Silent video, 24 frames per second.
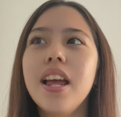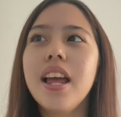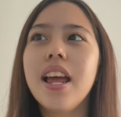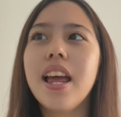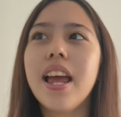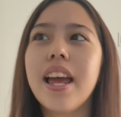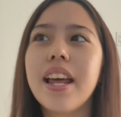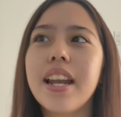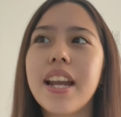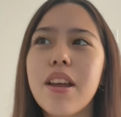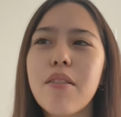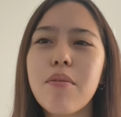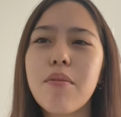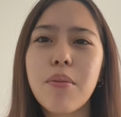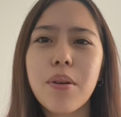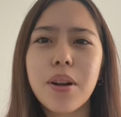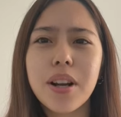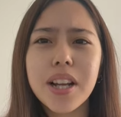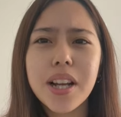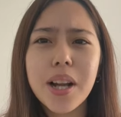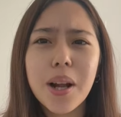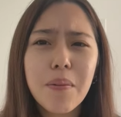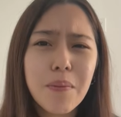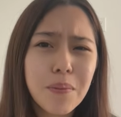And I've put
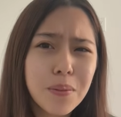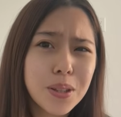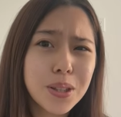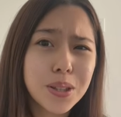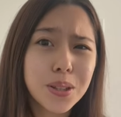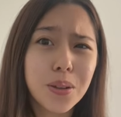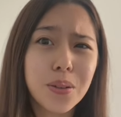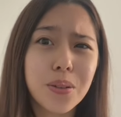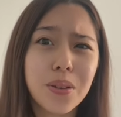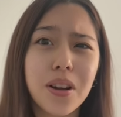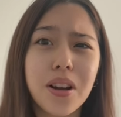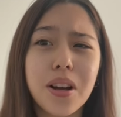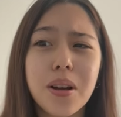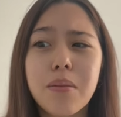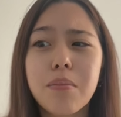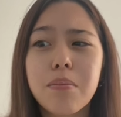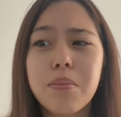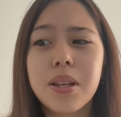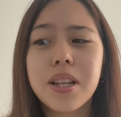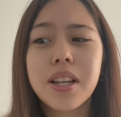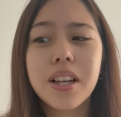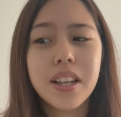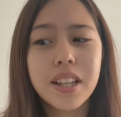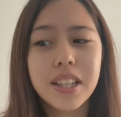it up for so long
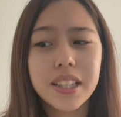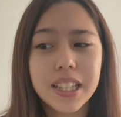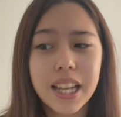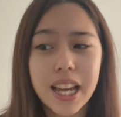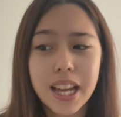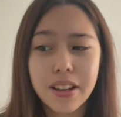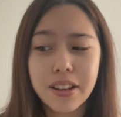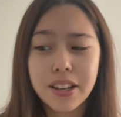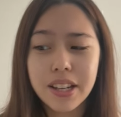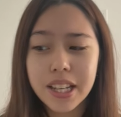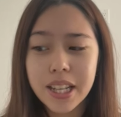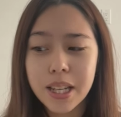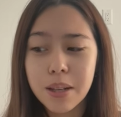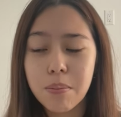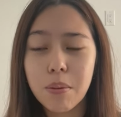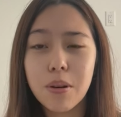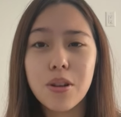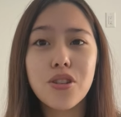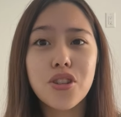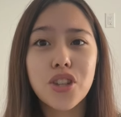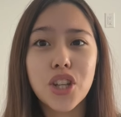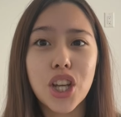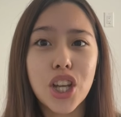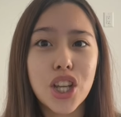because I keep on
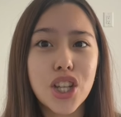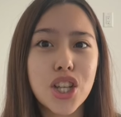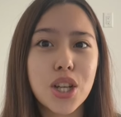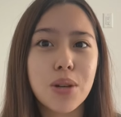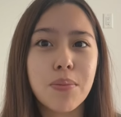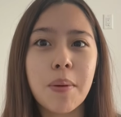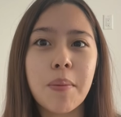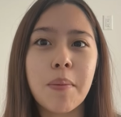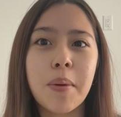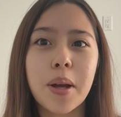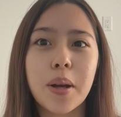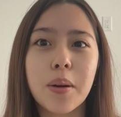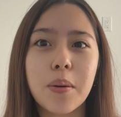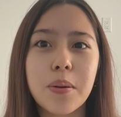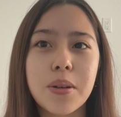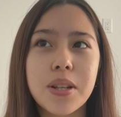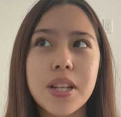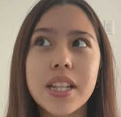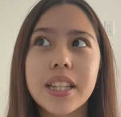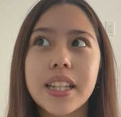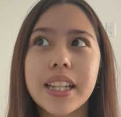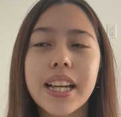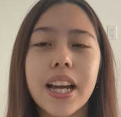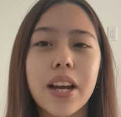changing my makeup
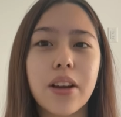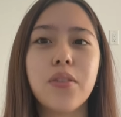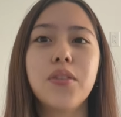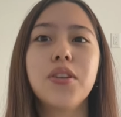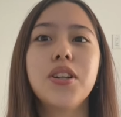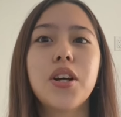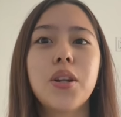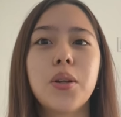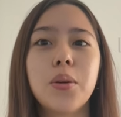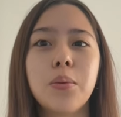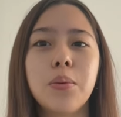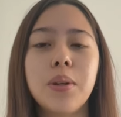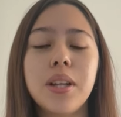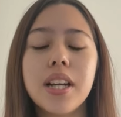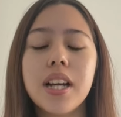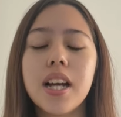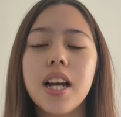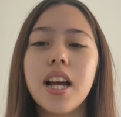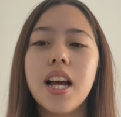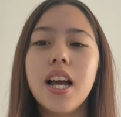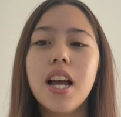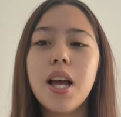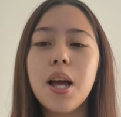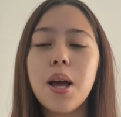routine like every other week.
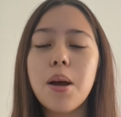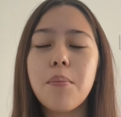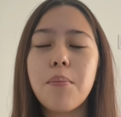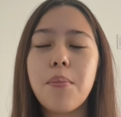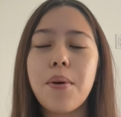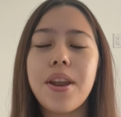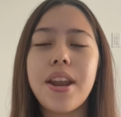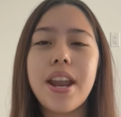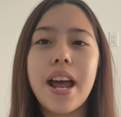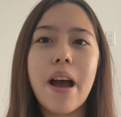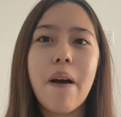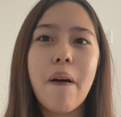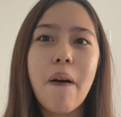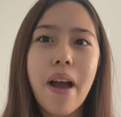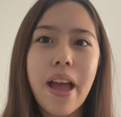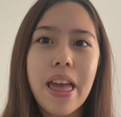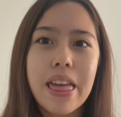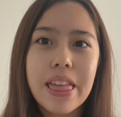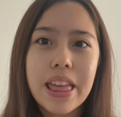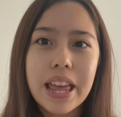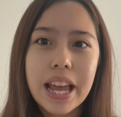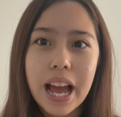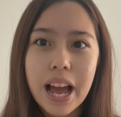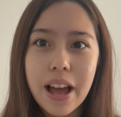But now I
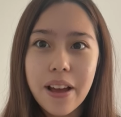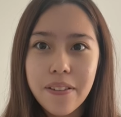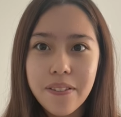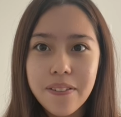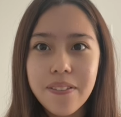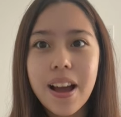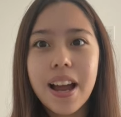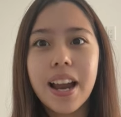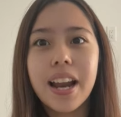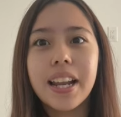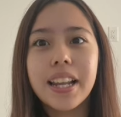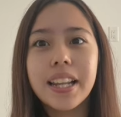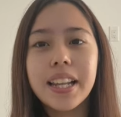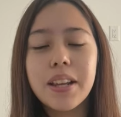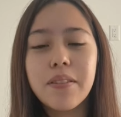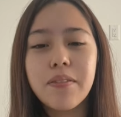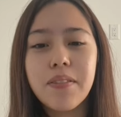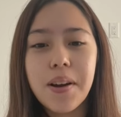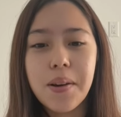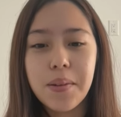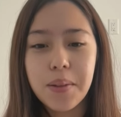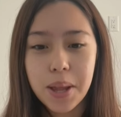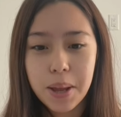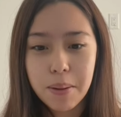think I finally
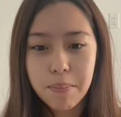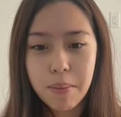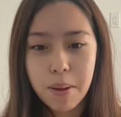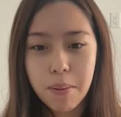found like my